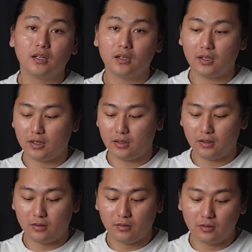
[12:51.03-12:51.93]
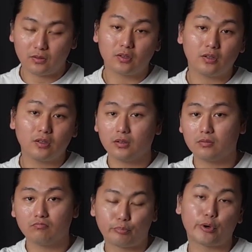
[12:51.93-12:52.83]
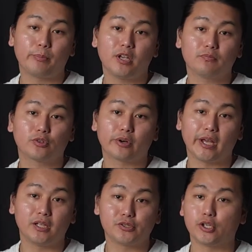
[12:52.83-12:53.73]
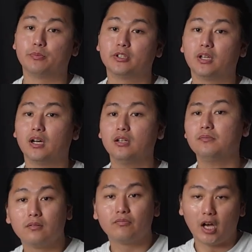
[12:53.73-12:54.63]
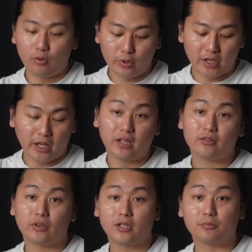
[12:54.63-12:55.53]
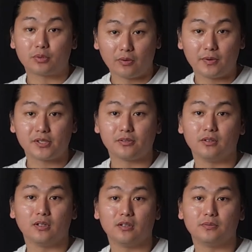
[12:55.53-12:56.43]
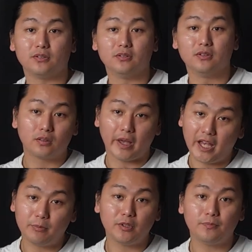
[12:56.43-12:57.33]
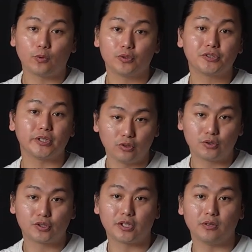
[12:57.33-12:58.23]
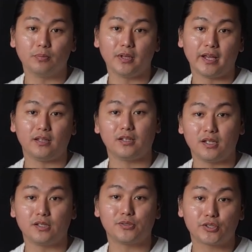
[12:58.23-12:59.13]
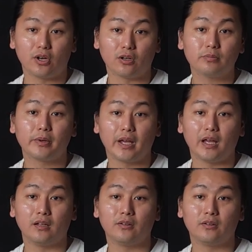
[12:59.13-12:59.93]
And the premium grade German knife. Now we are entering the professional level. The hammer forged good steel blade is sharp and